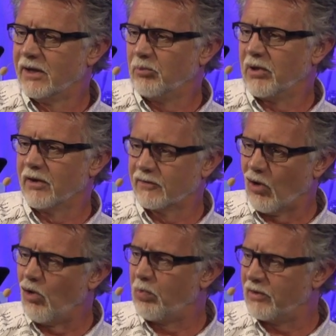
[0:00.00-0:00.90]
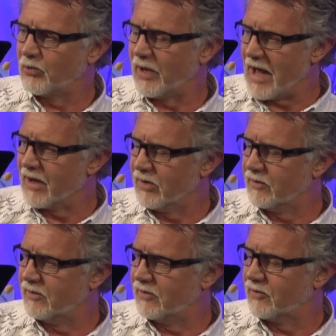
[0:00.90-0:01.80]
Because hope is what
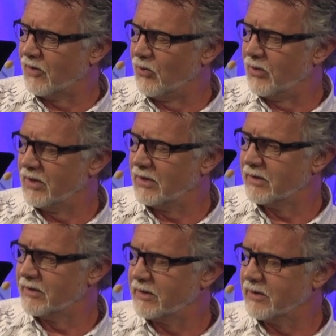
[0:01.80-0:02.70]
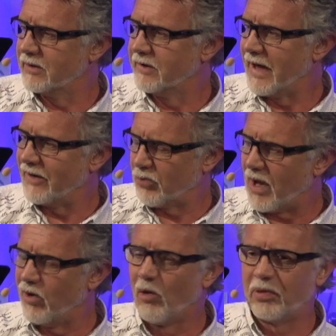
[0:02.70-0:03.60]
anchors the soul. That's why
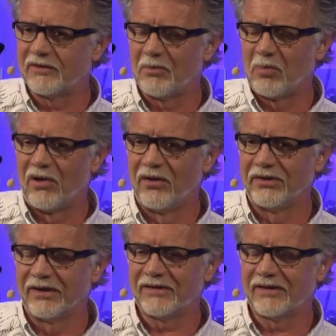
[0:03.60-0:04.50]
hope is important.